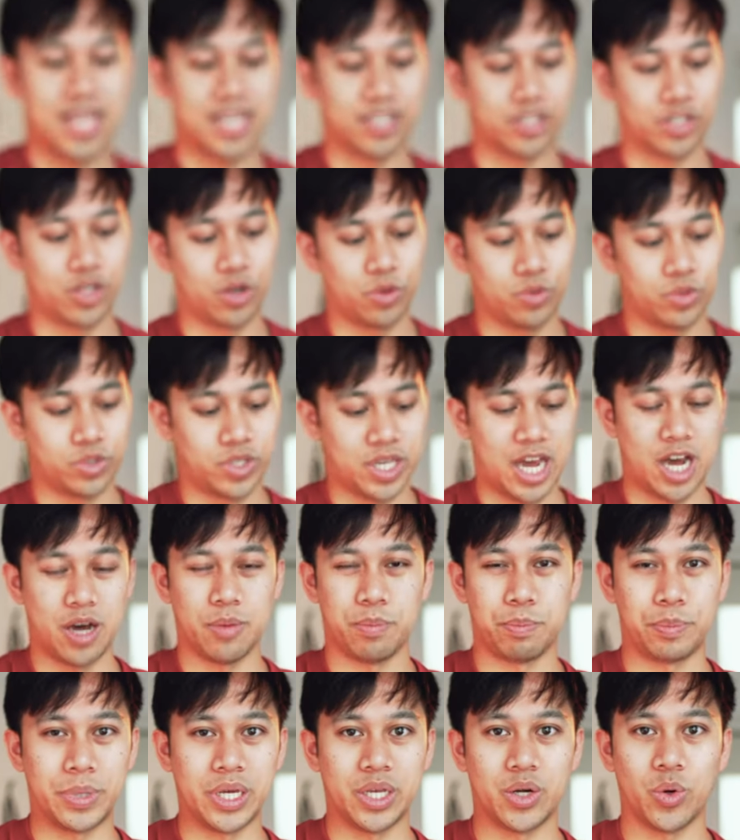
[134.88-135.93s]
going to
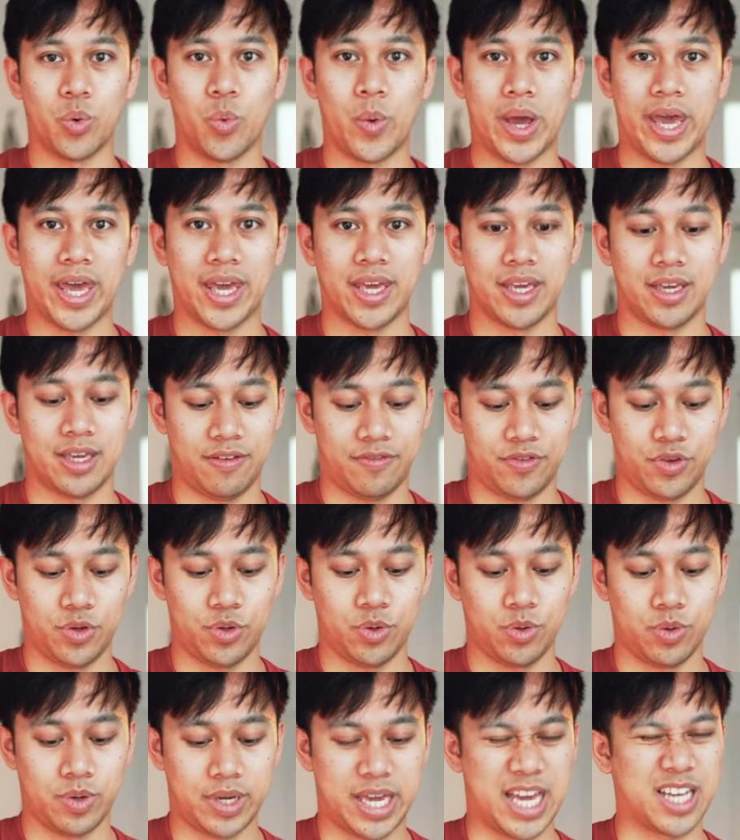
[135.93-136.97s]
help beat away if
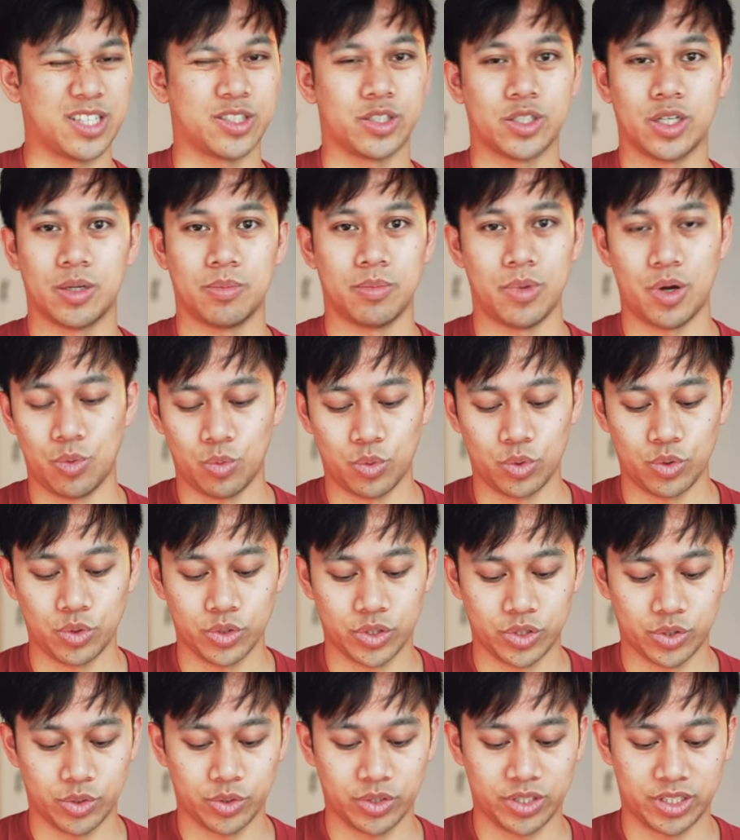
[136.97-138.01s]
you get some
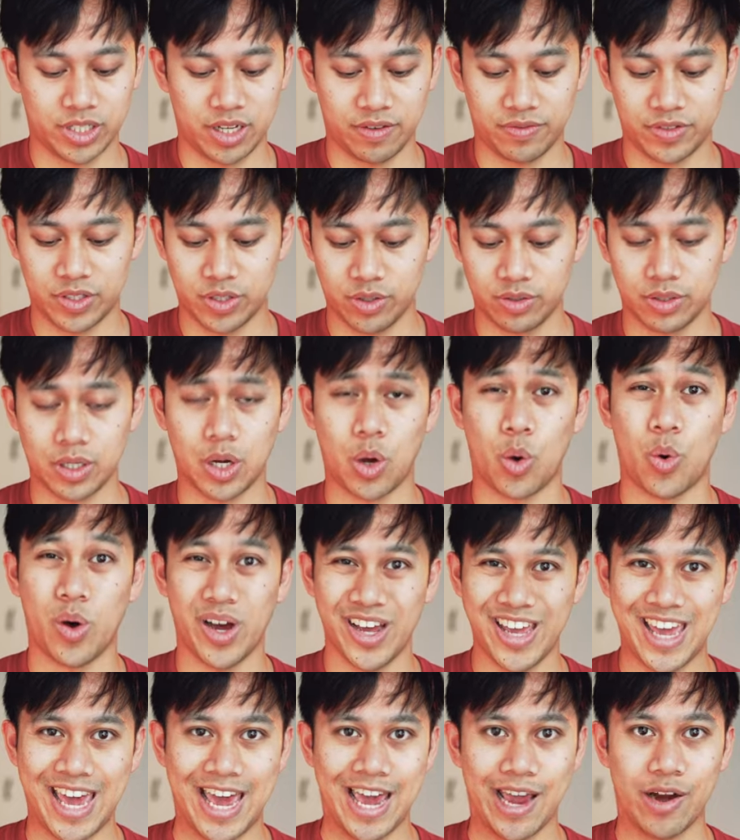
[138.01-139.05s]
water or stuff. So
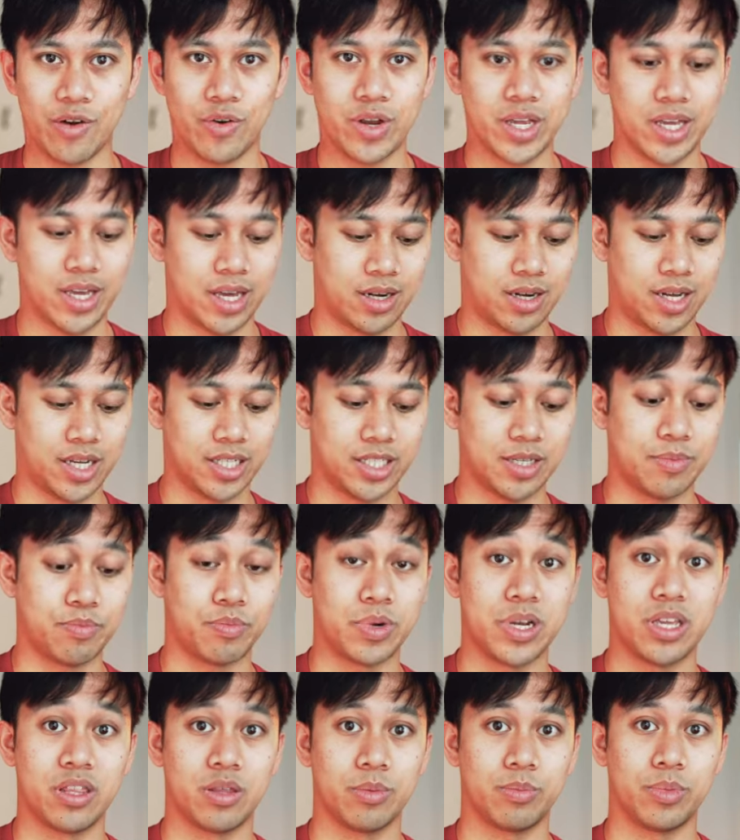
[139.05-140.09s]
quite airy and nice and
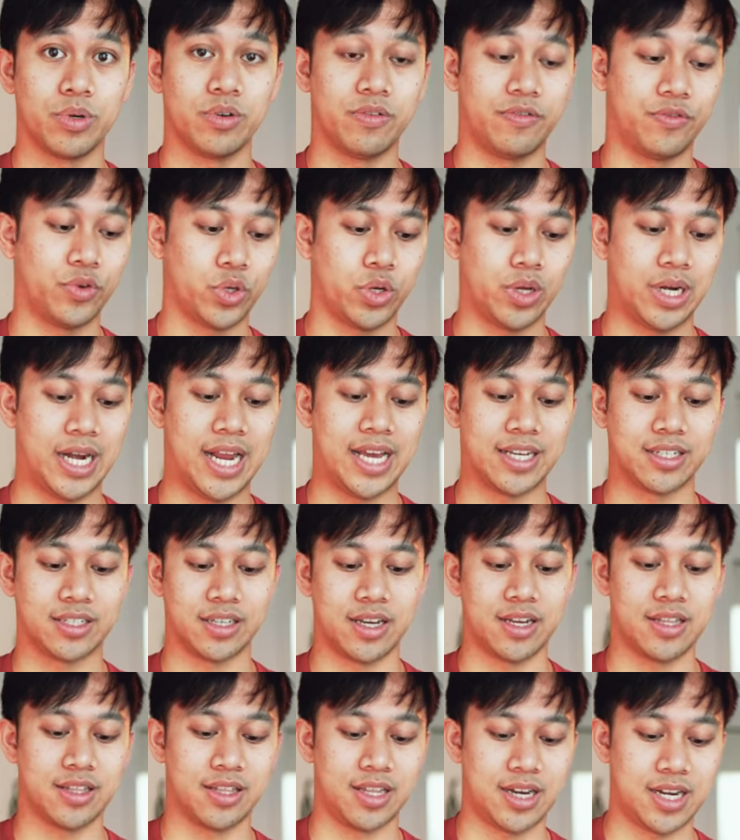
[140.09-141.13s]
breathable for your legs
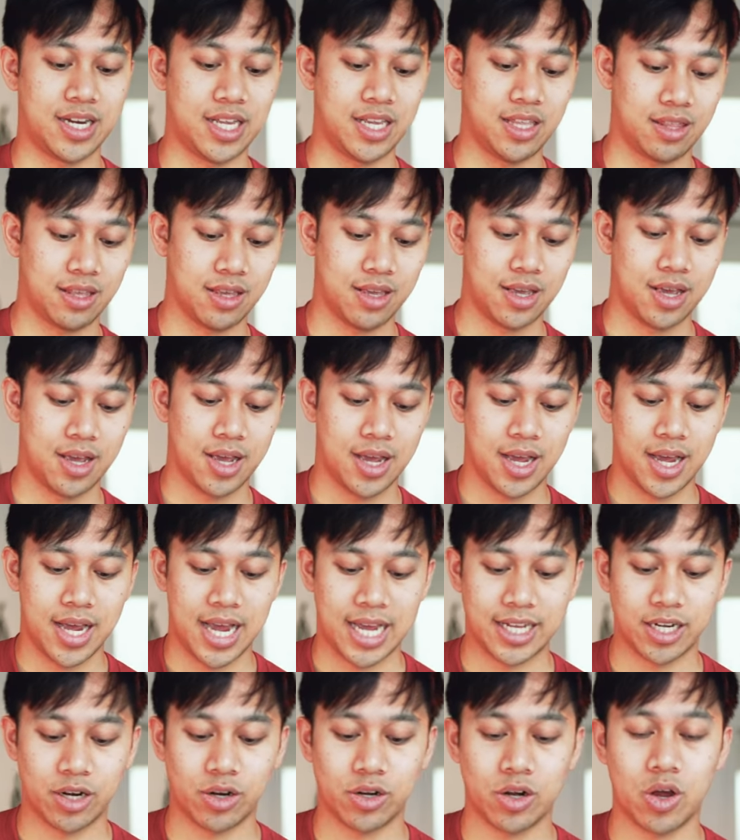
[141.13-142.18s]
underneath.
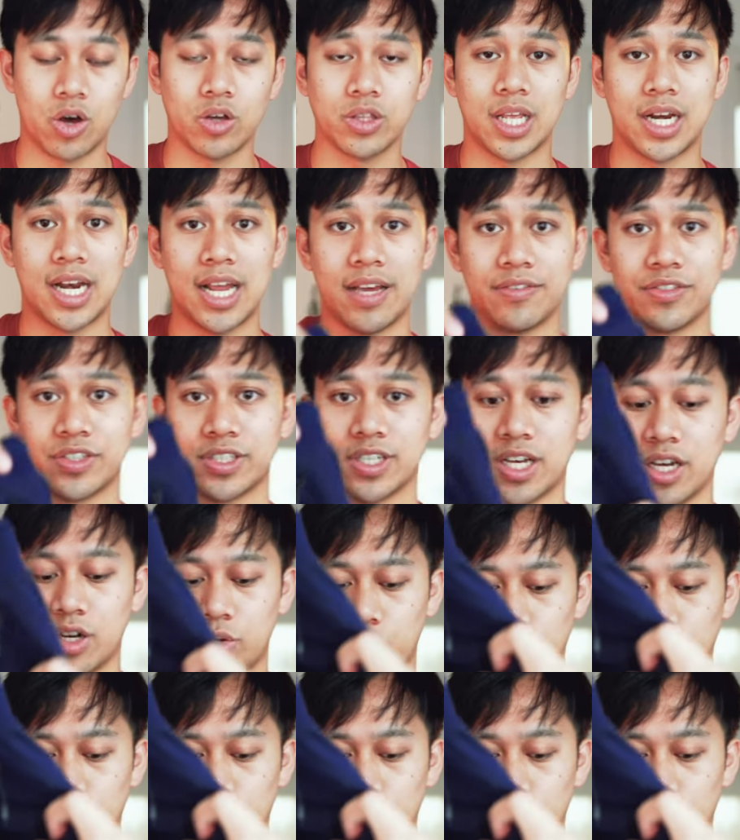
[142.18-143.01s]
And on, on the left side, we